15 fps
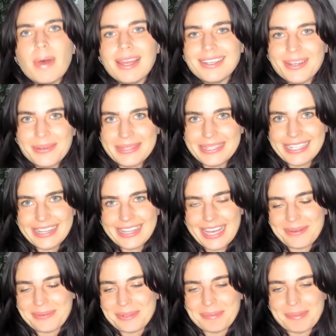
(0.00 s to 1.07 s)
know that
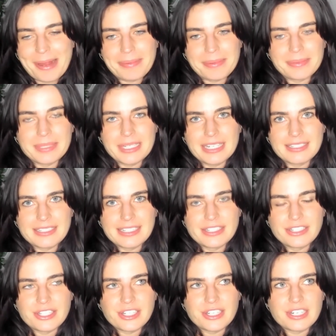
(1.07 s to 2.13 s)
they were probably as
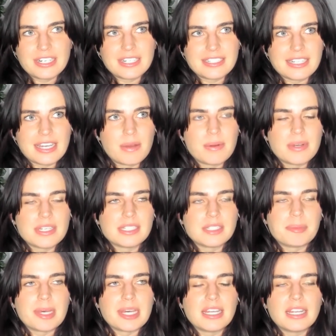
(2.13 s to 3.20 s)
insecure as I was,
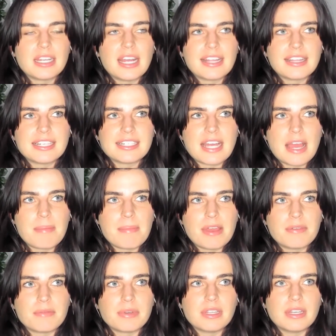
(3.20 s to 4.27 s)
but at the time I
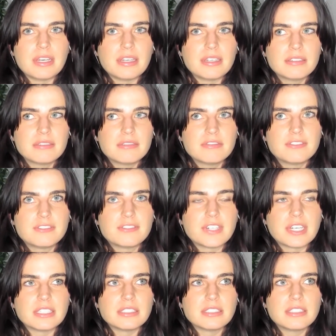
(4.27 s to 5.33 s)
really
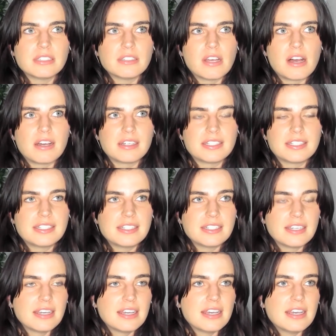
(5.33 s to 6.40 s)
felt lost.
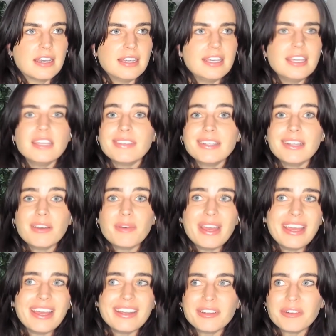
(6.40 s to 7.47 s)
Even though I
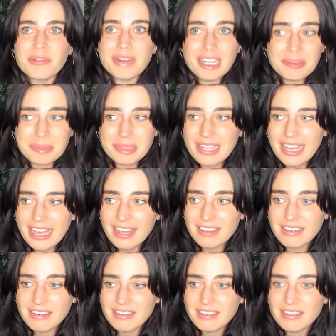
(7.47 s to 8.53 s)
had a great
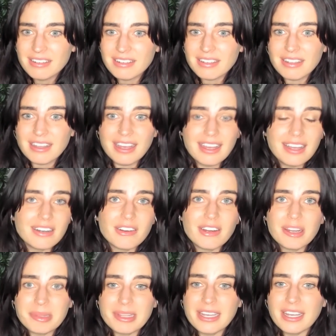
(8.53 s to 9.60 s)
plan. I
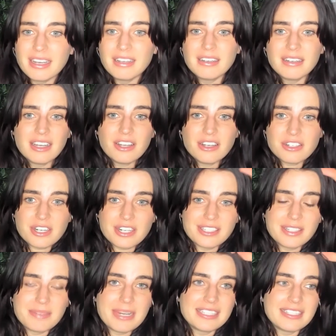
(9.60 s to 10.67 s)
could have
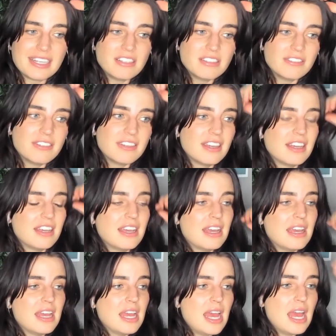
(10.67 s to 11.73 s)
trusted myself.
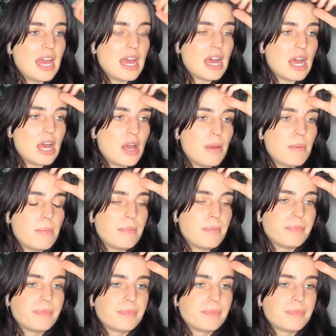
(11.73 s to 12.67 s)
That